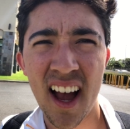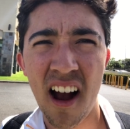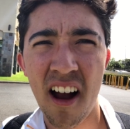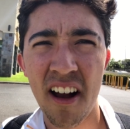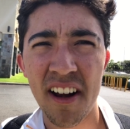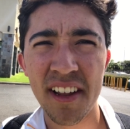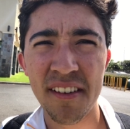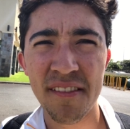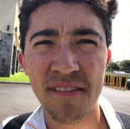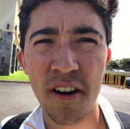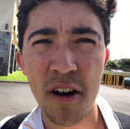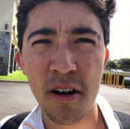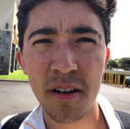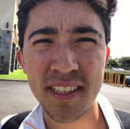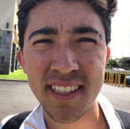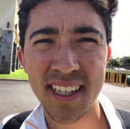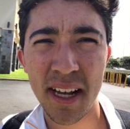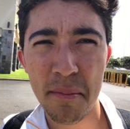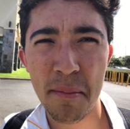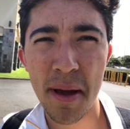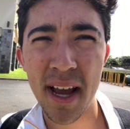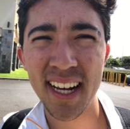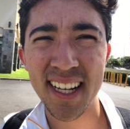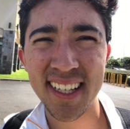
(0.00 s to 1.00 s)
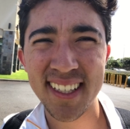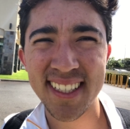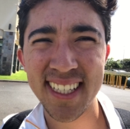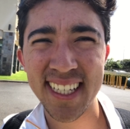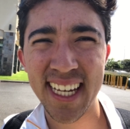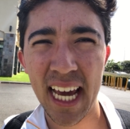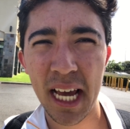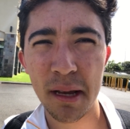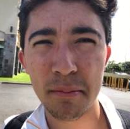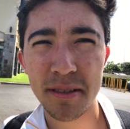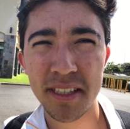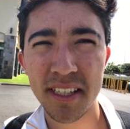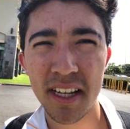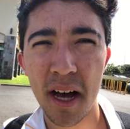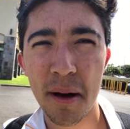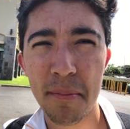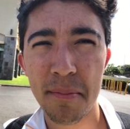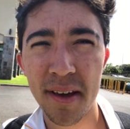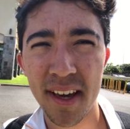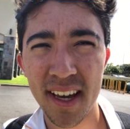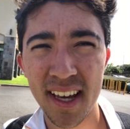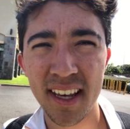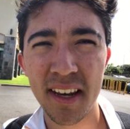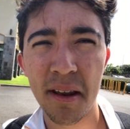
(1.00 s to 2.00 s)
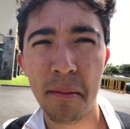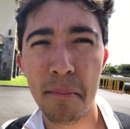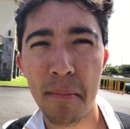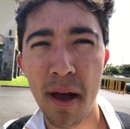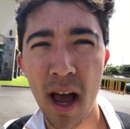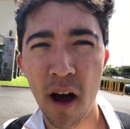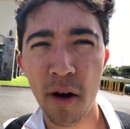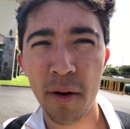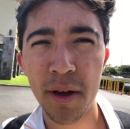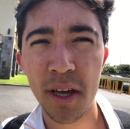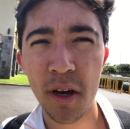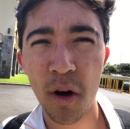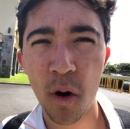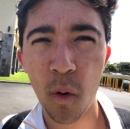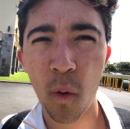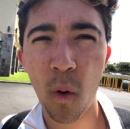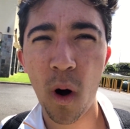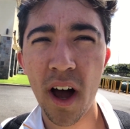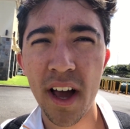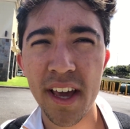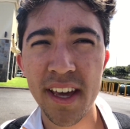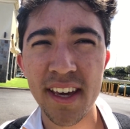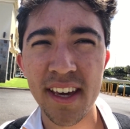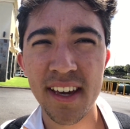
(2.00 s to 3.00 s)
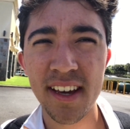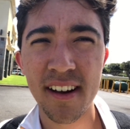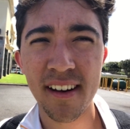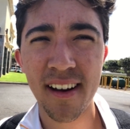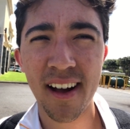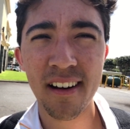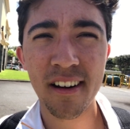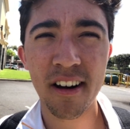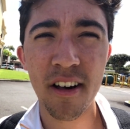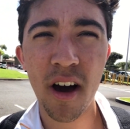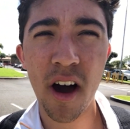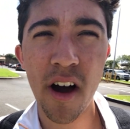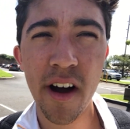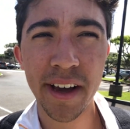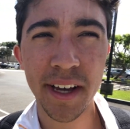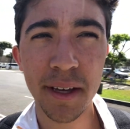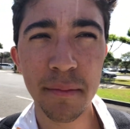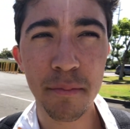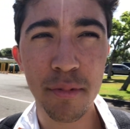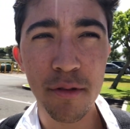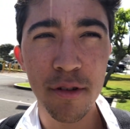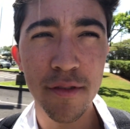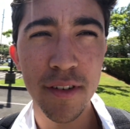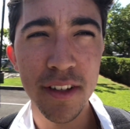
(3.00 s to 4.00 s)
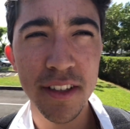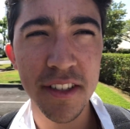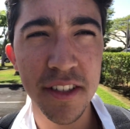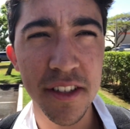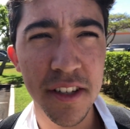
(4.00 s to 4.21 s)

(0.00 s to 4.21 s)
Alrighty, folks, I made it to GameStop in Maui, Hawaii here. I don't know how I can prove it